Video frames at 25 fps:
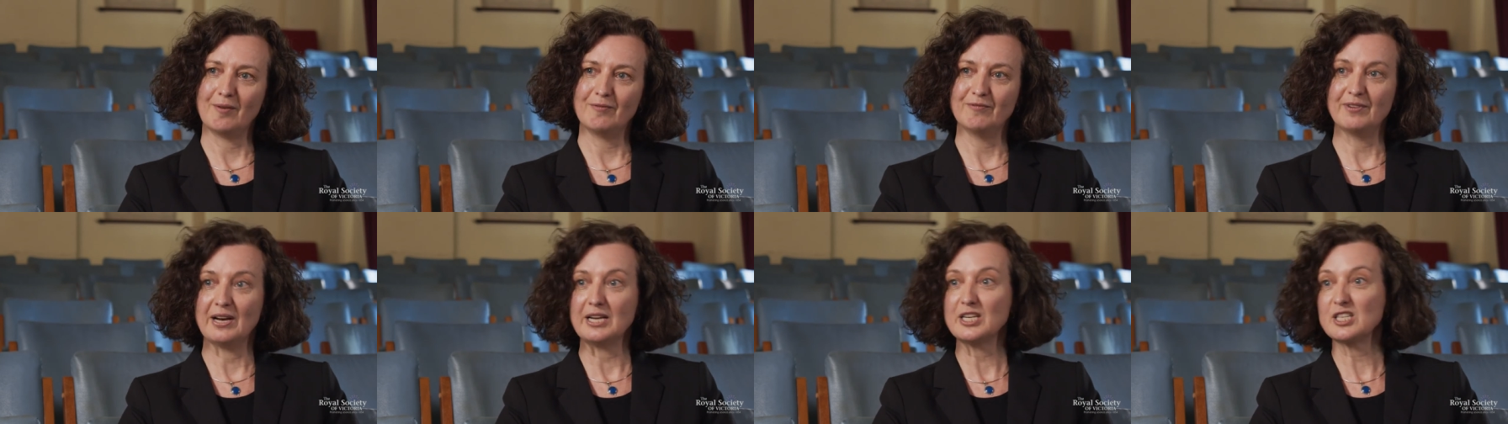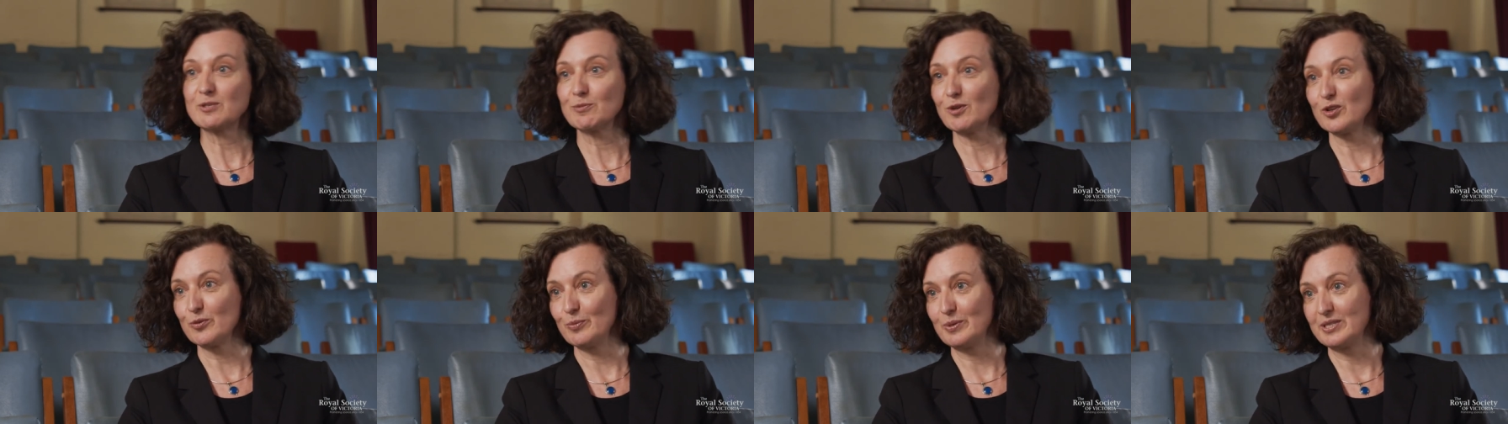
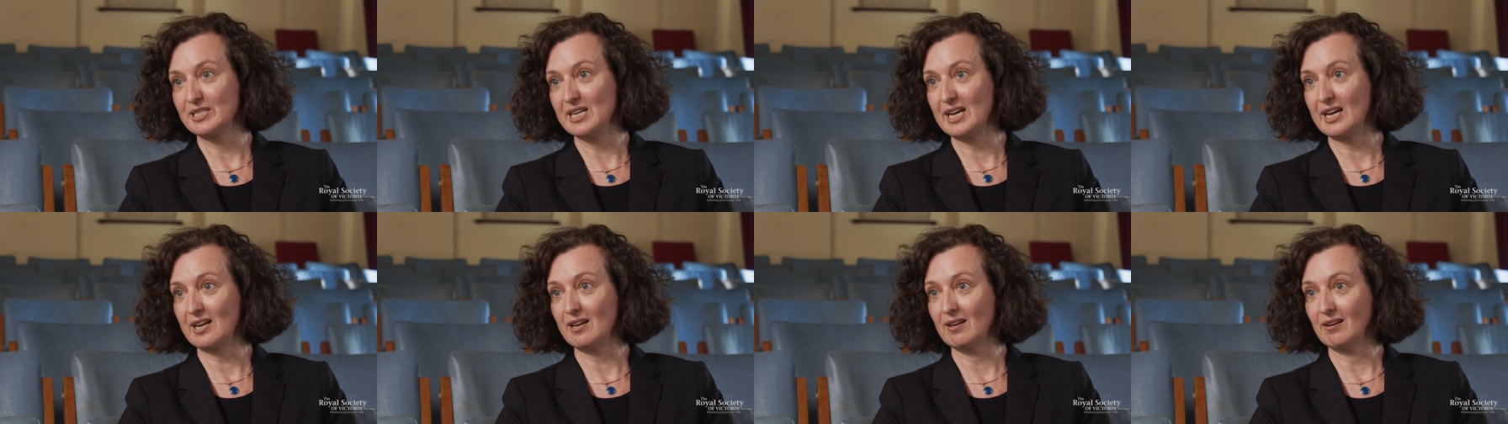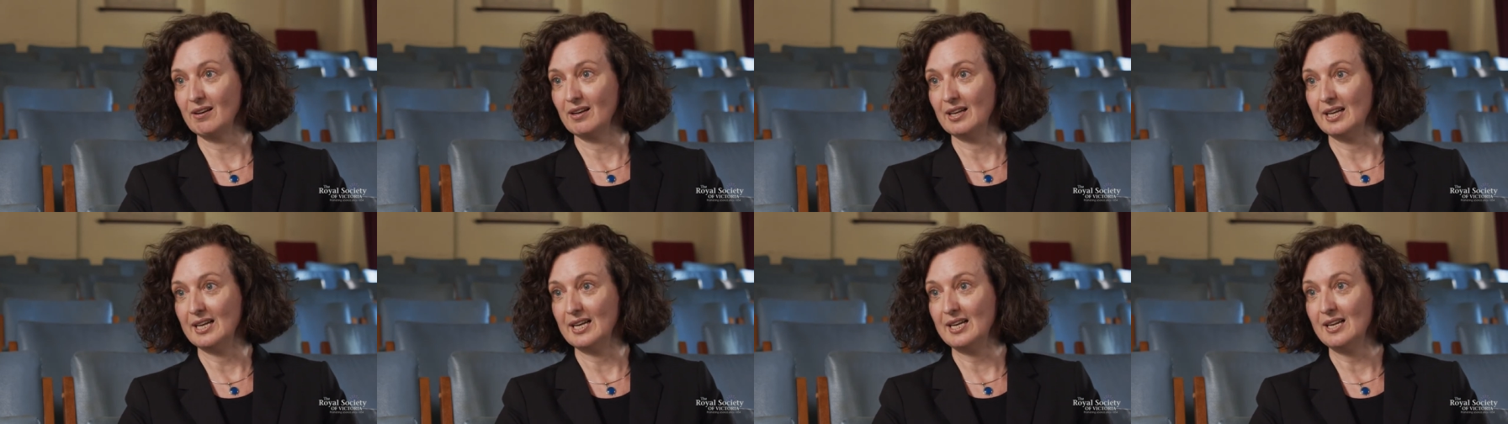vegetables
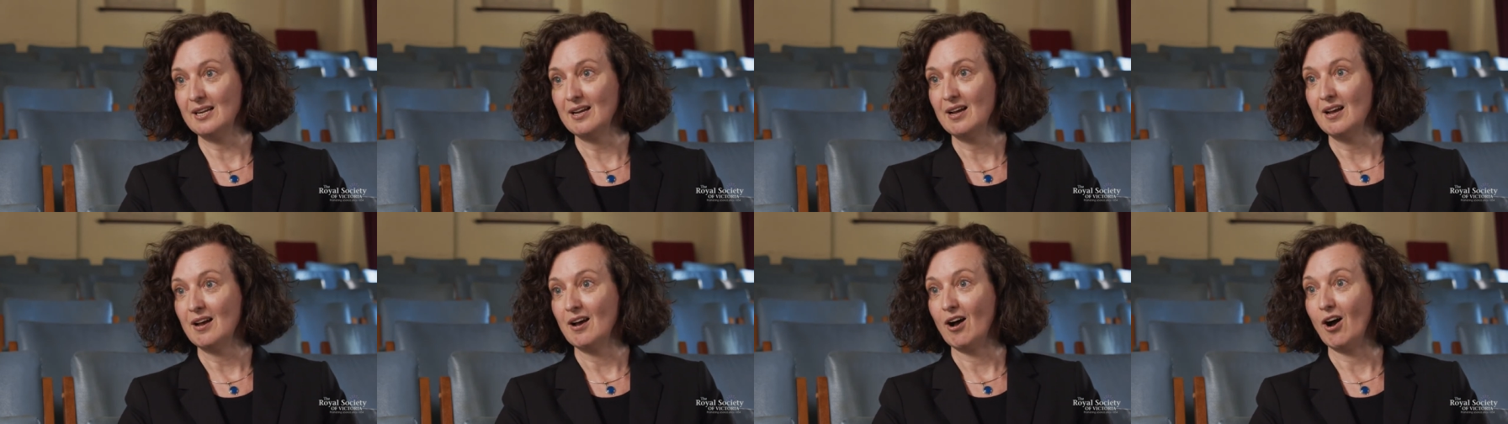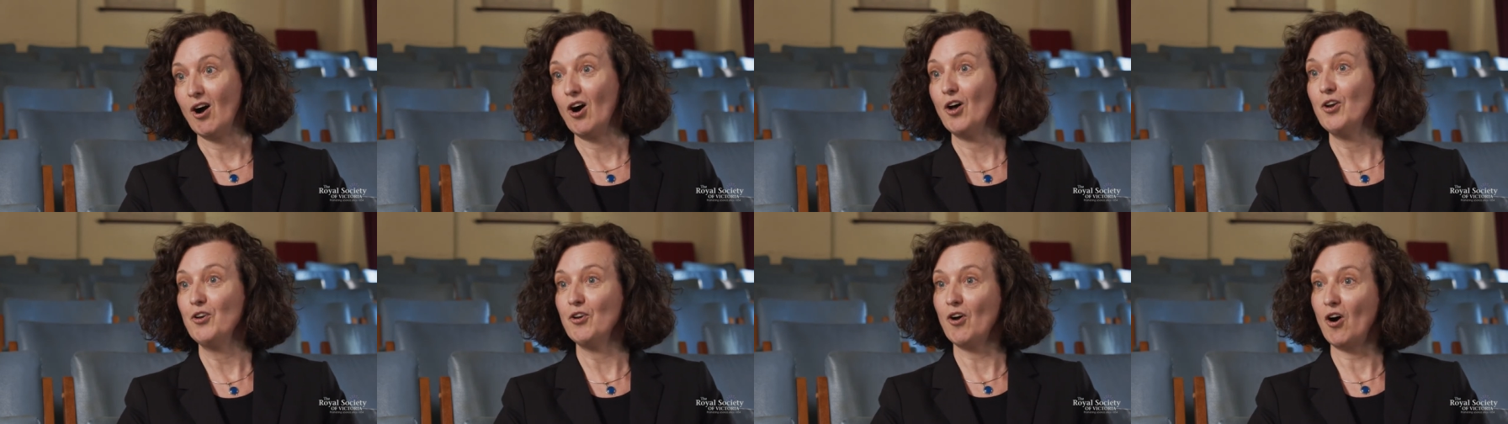particularly
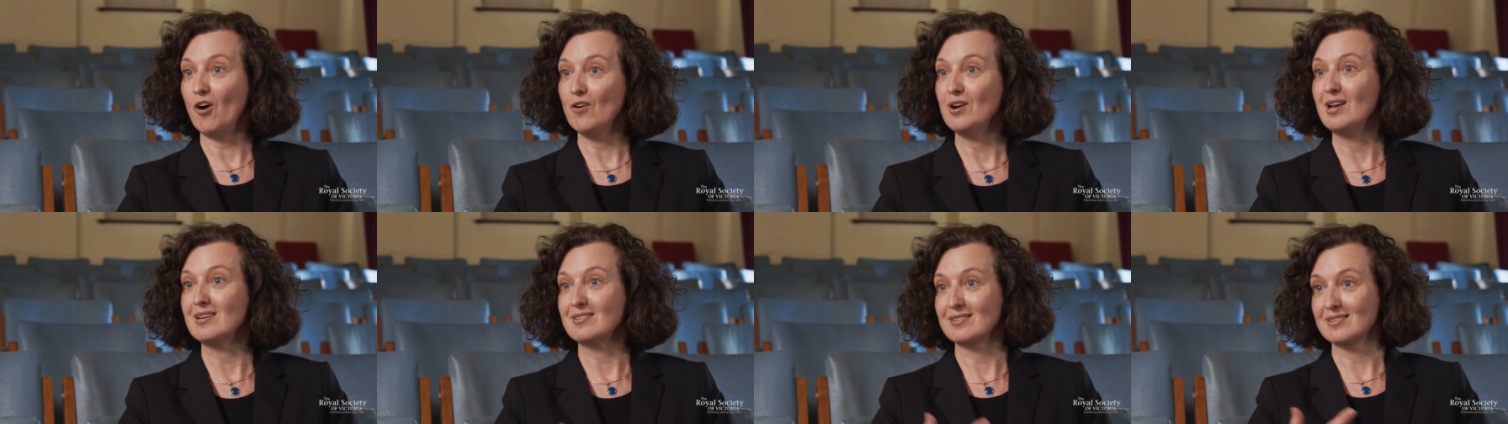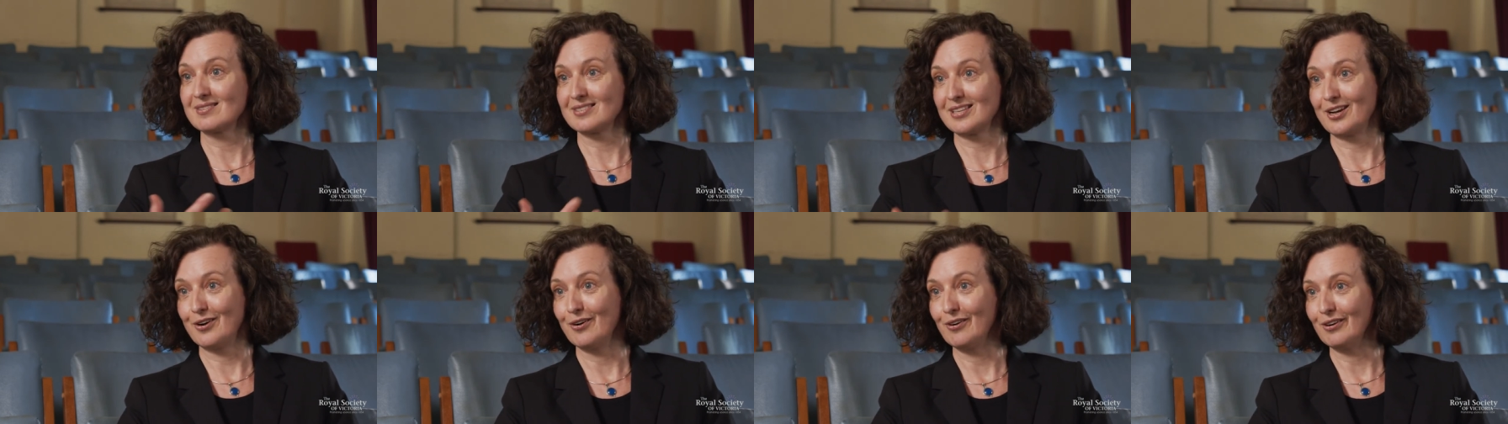are not
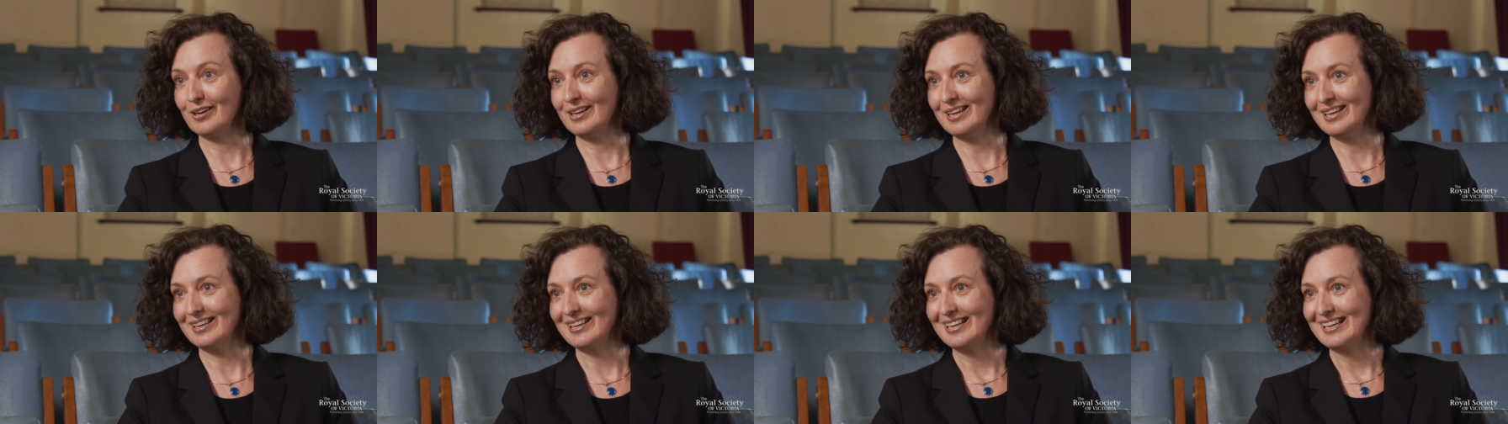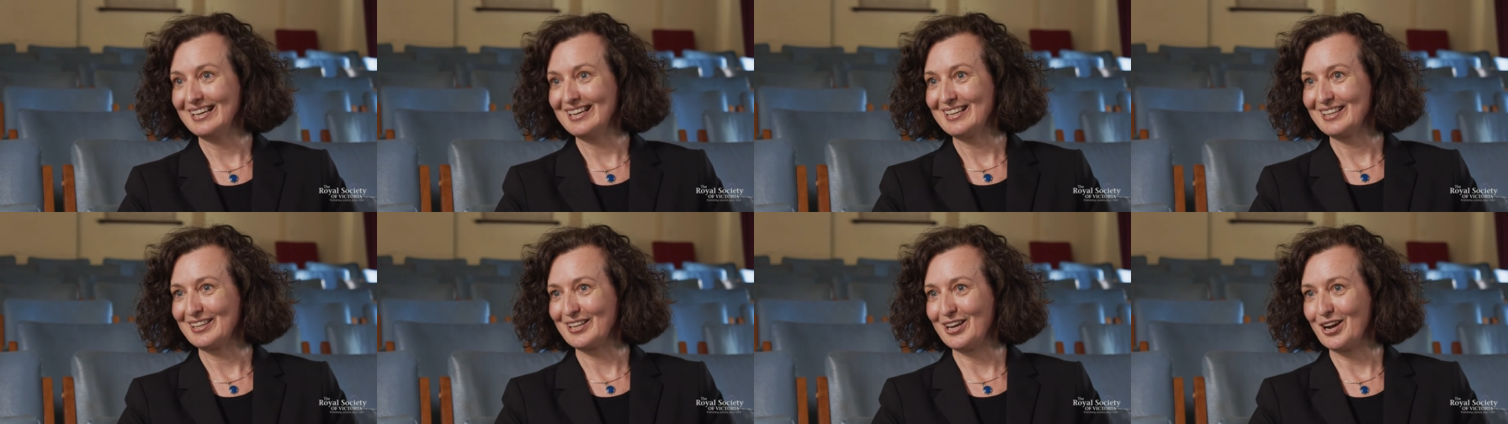necessarily
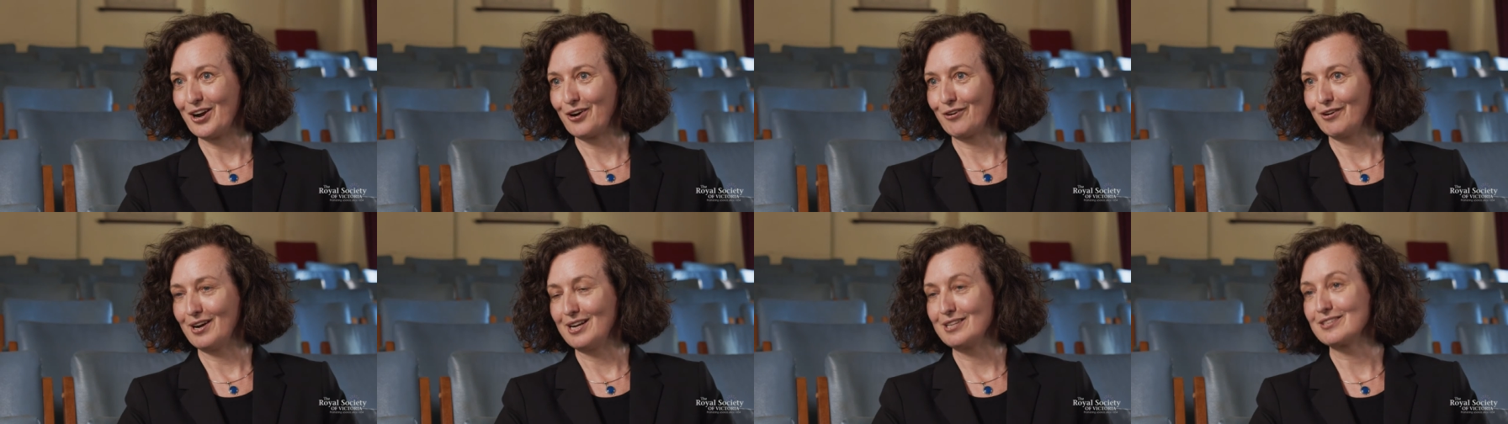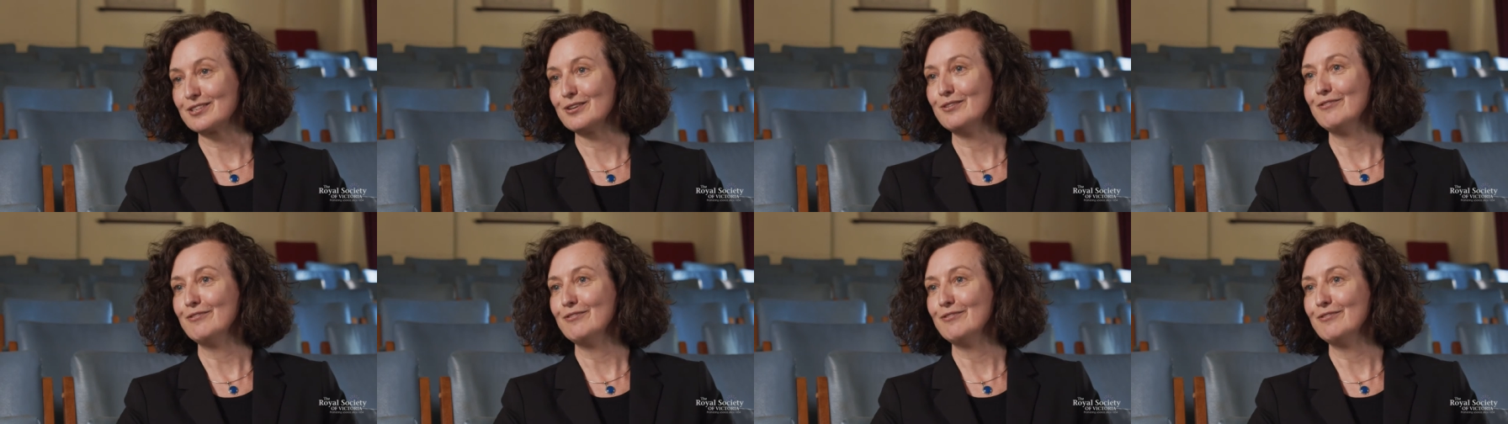that great.